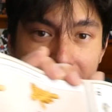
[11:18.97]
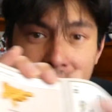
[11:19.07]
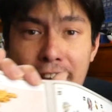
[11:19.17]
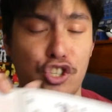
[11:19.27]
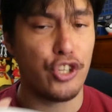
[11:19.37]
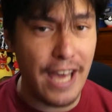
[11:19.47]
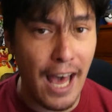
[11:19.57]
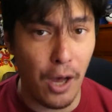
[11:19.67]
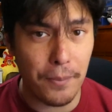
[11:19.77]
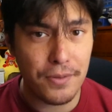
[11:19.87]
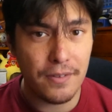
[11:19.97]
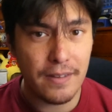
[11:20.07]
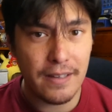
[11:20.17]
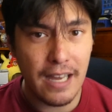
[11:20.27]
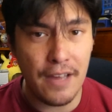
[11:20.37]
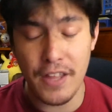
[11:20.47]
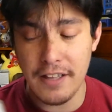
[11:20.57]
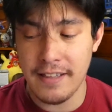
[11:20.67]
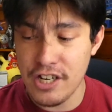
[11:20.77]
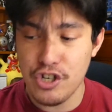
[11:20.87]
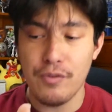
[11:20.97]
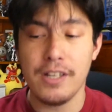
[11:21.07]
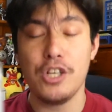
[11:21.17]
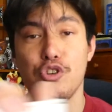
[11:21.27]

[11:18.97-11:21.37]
actually helps. If they should really